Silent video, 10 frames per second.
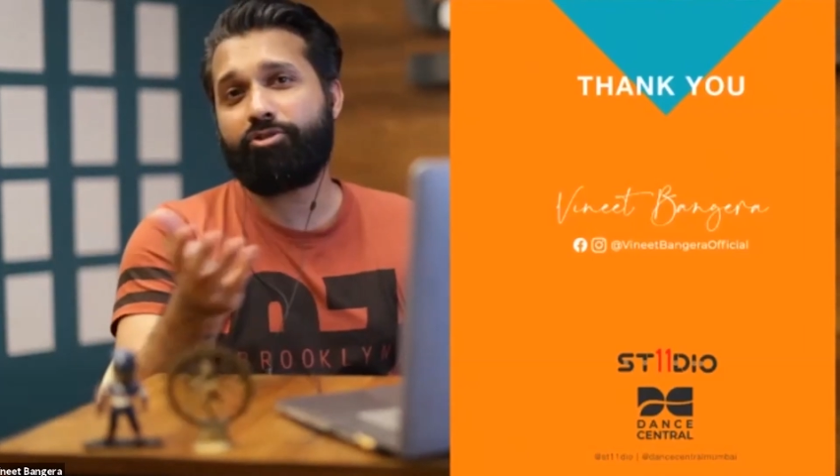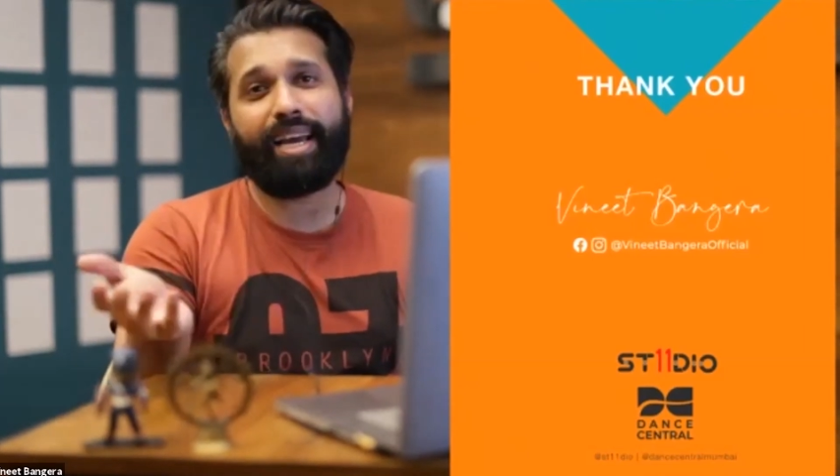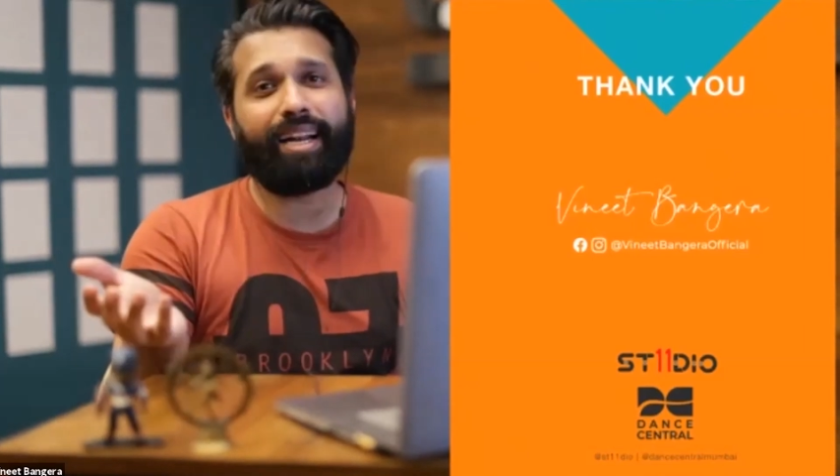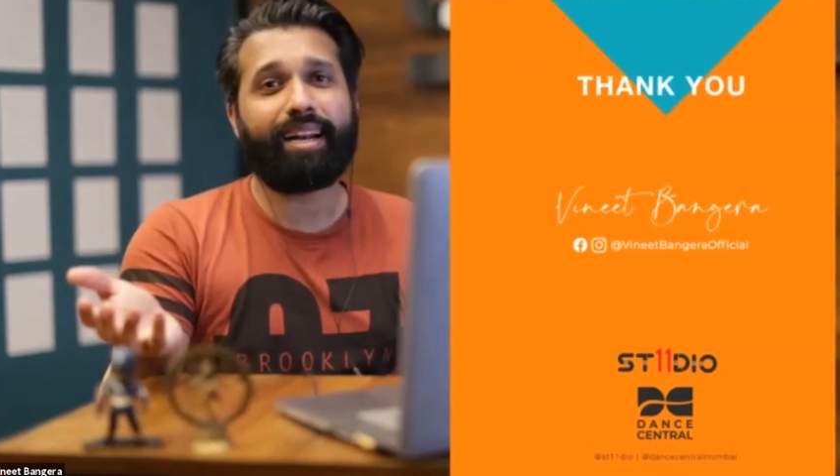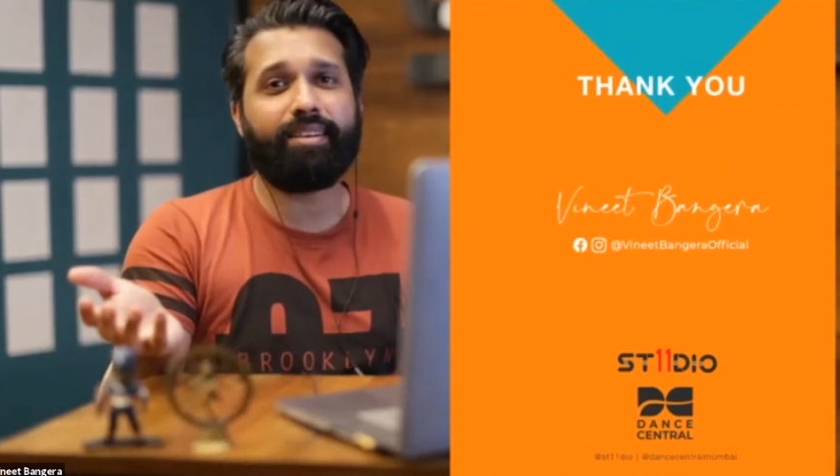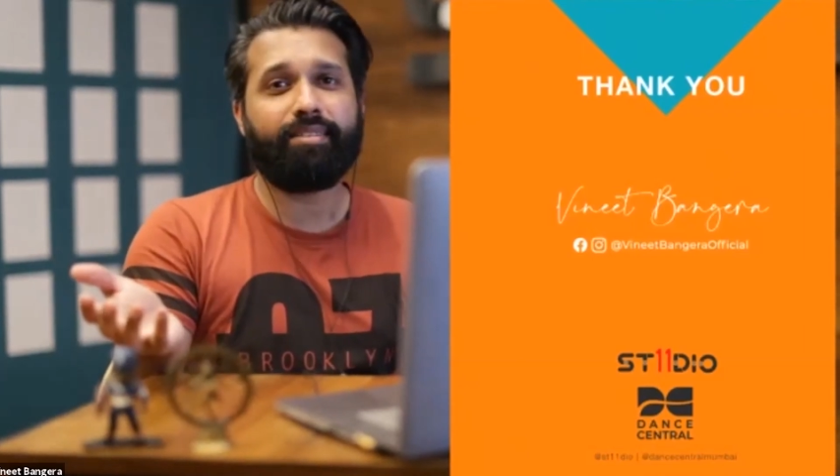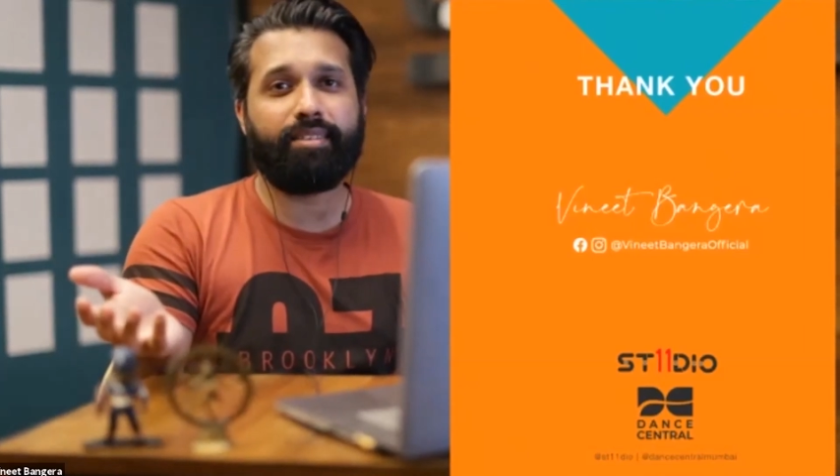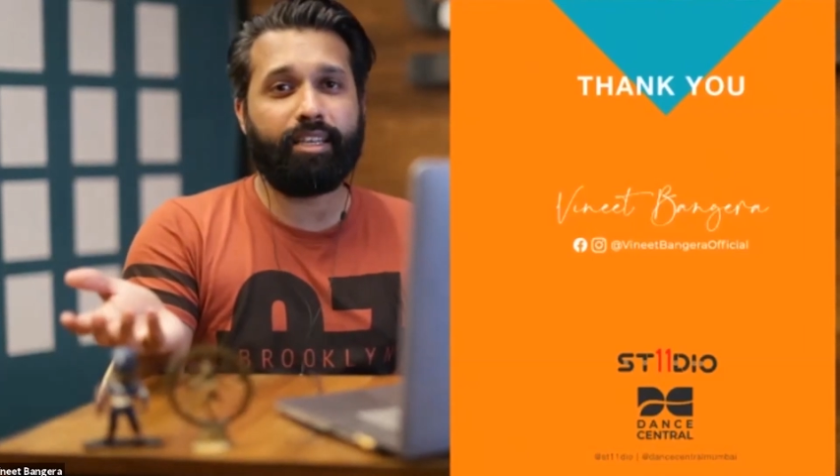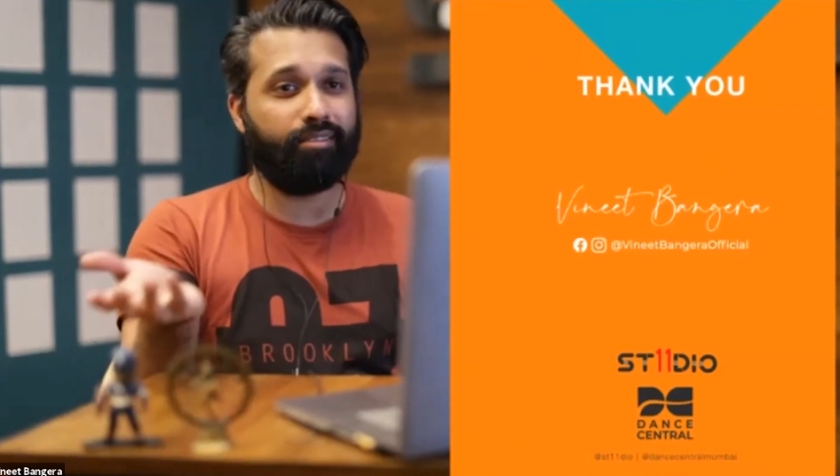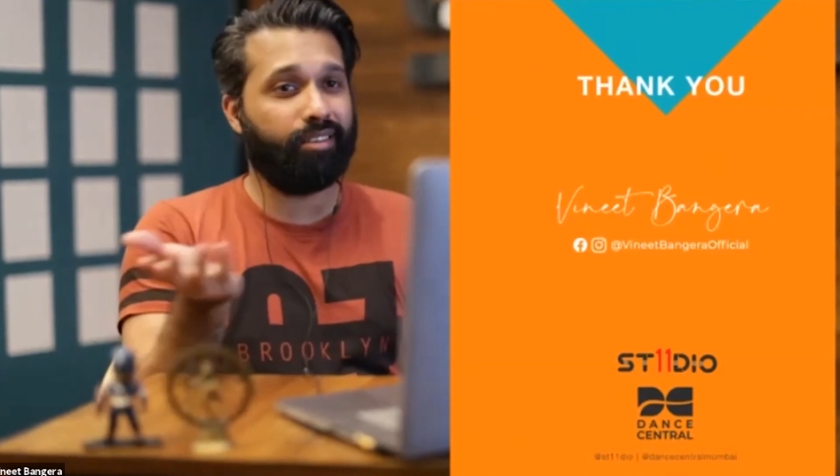trial classes,
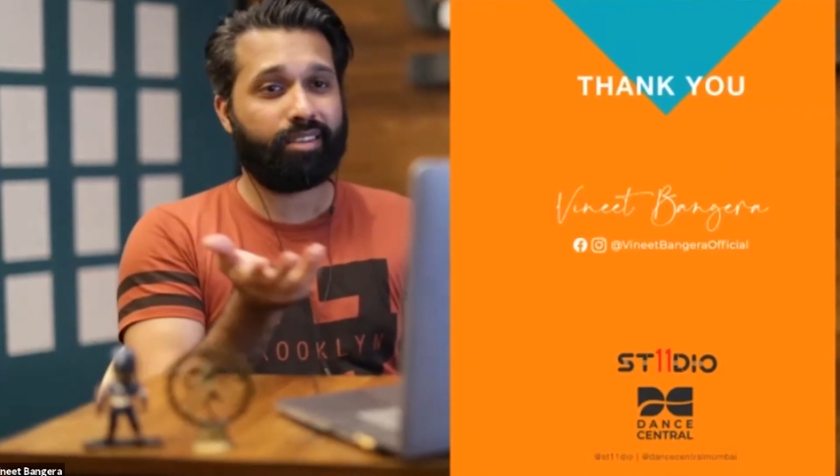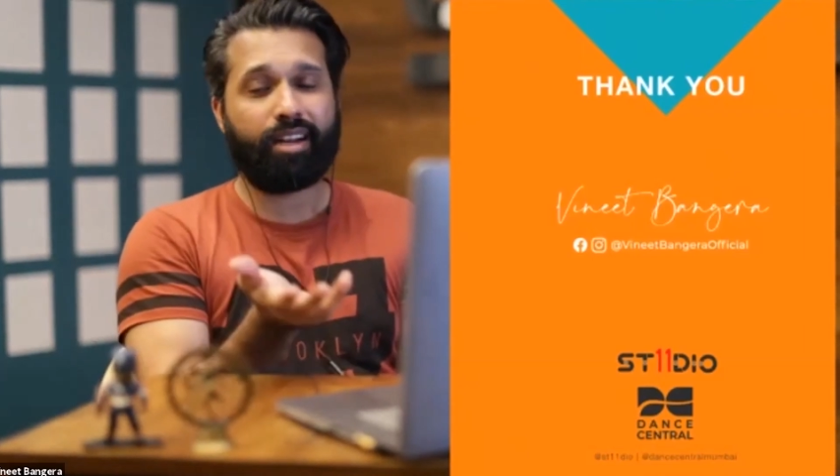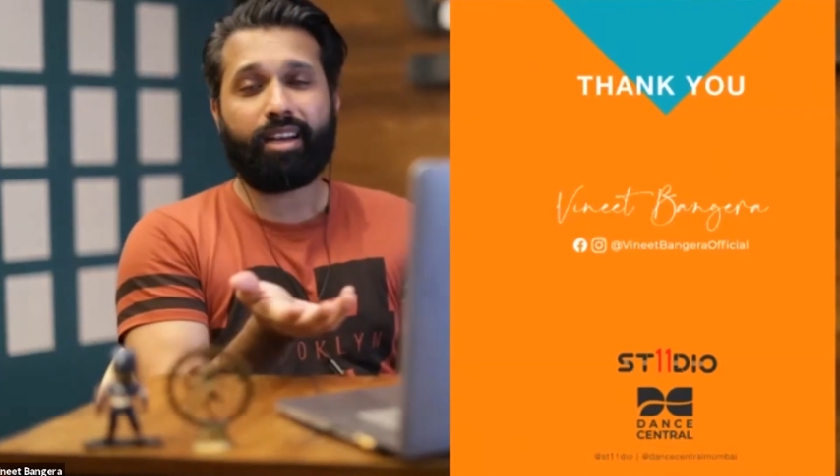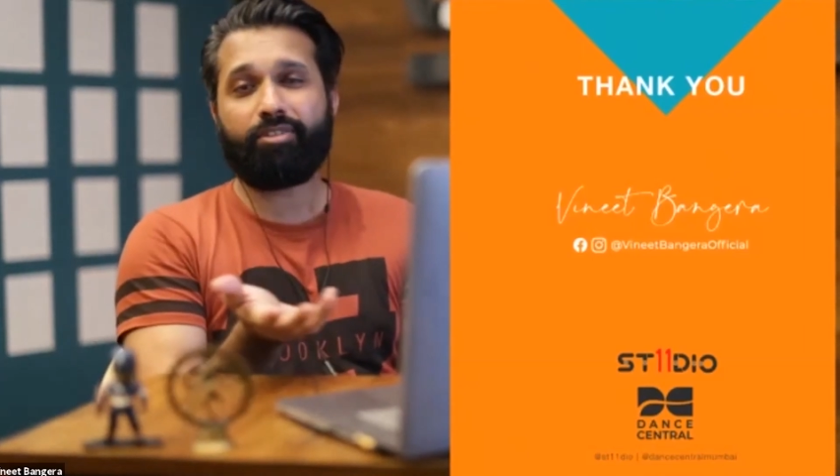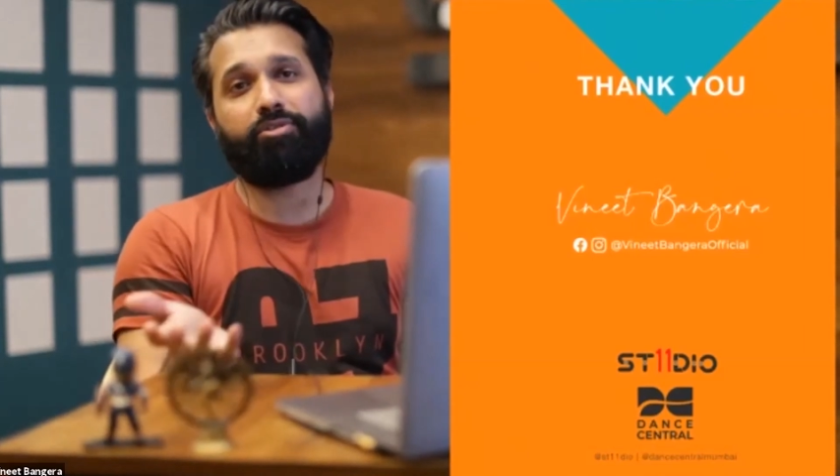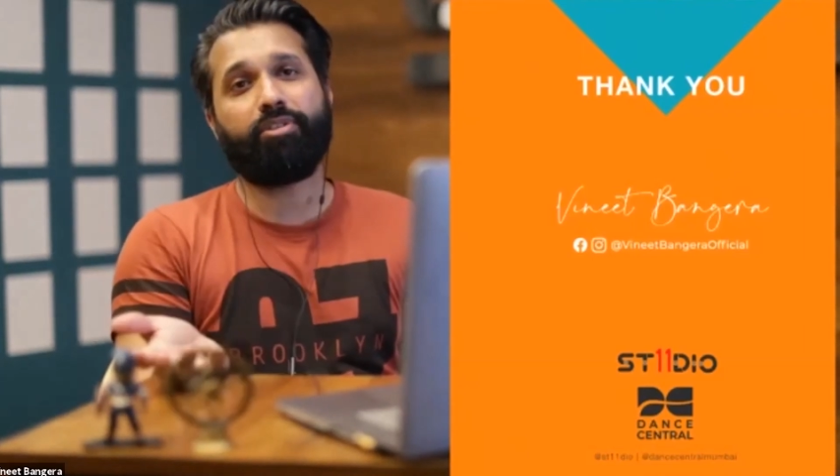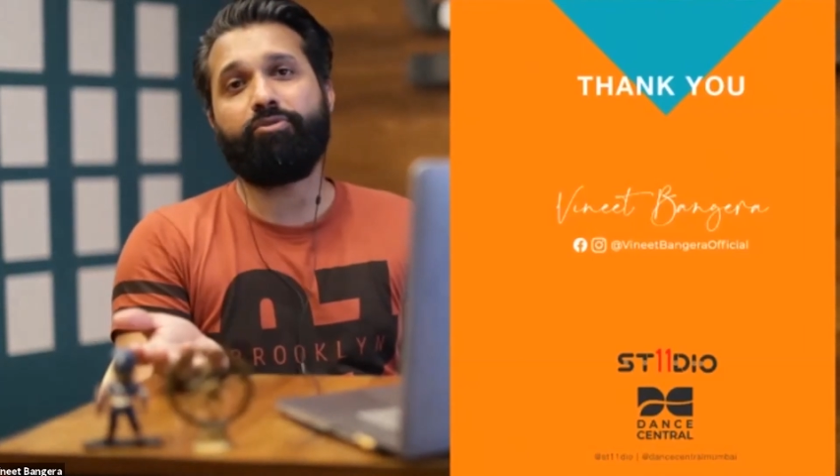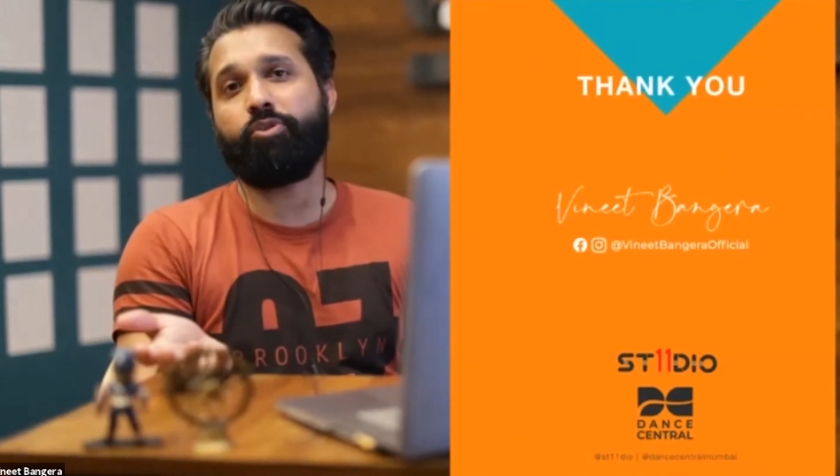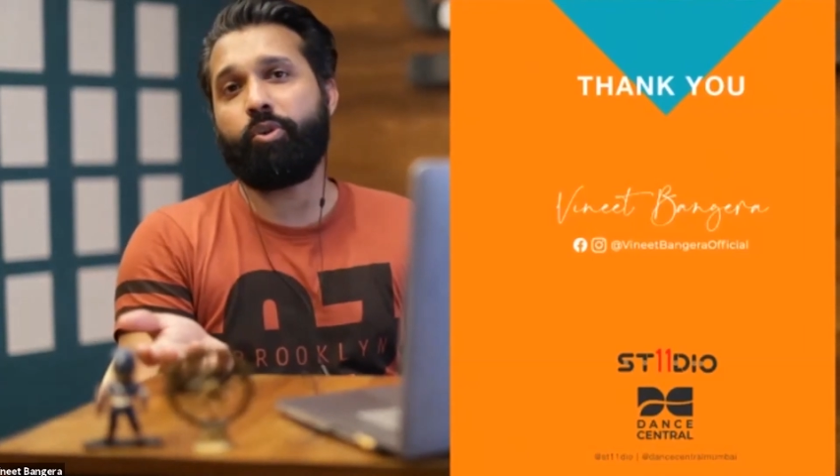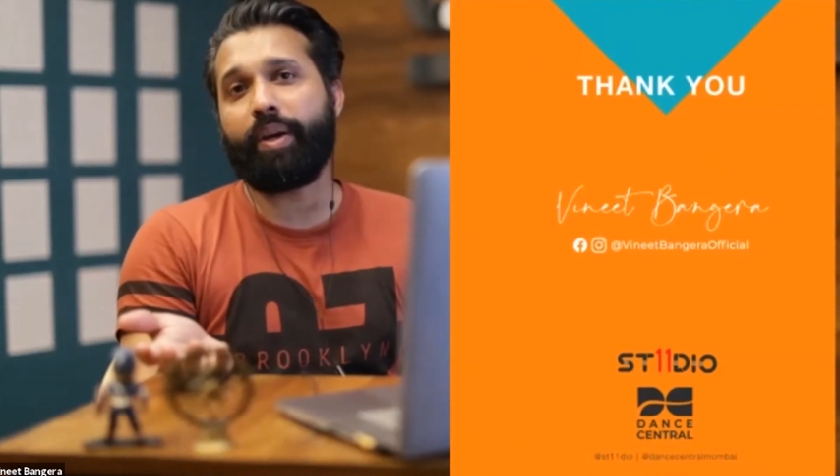and this class also gives
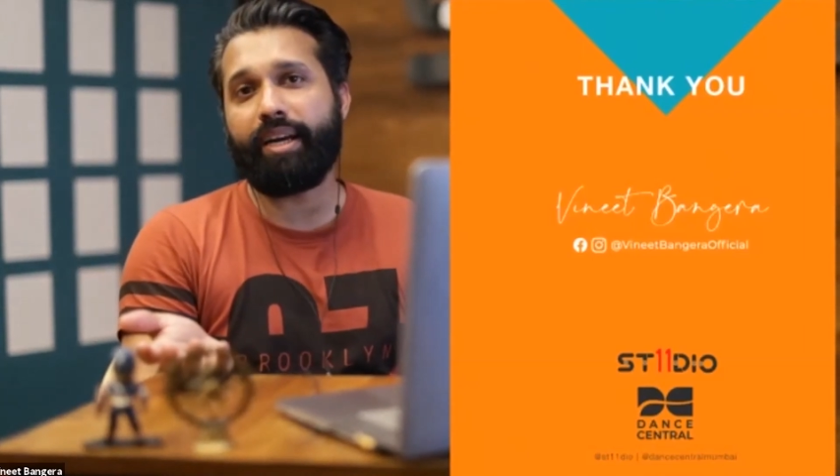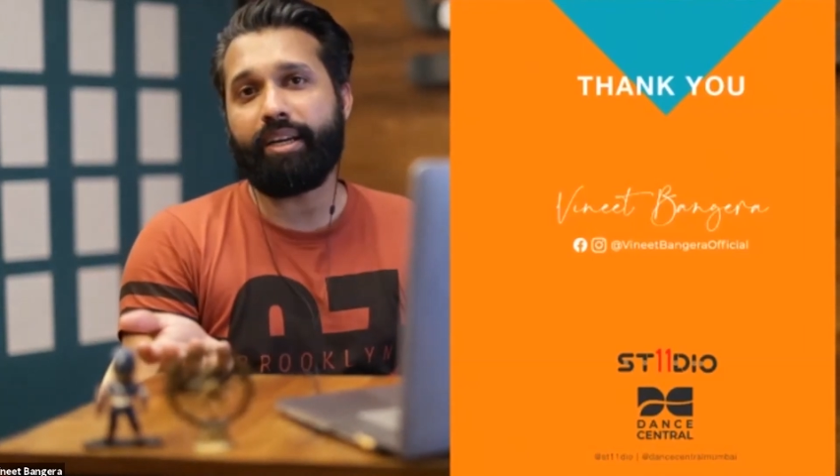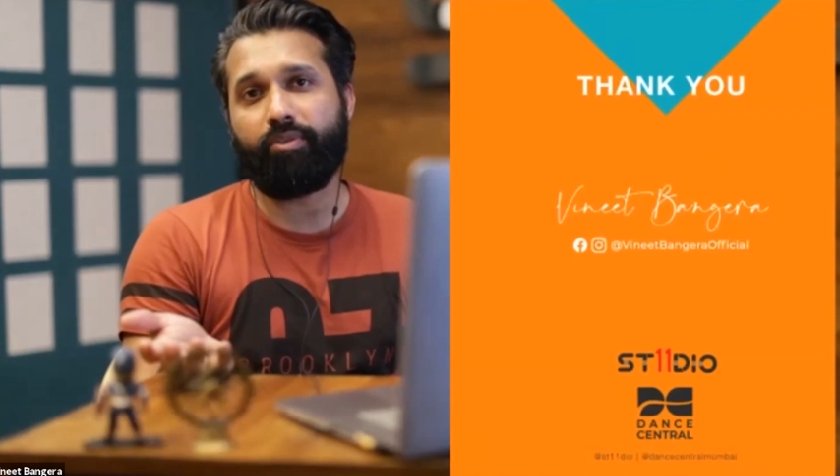you a quick idea of